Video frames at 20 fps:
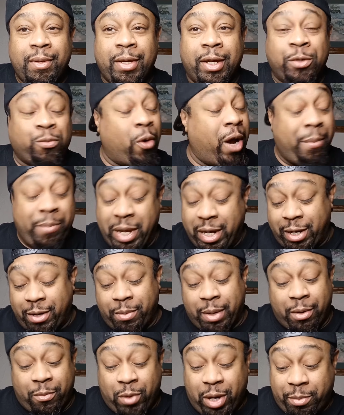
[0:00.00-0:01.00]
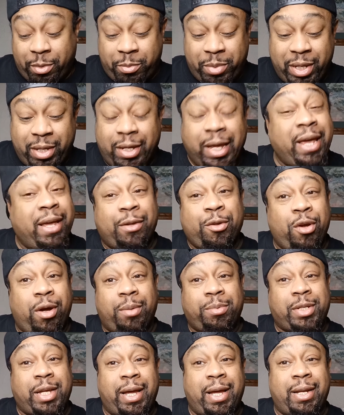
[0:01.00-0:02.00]
Because one minute a woman be geek, you know
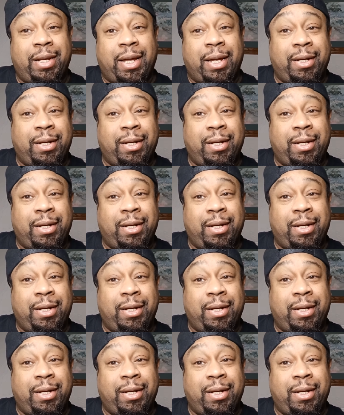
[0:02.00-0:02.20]
what I'm saying?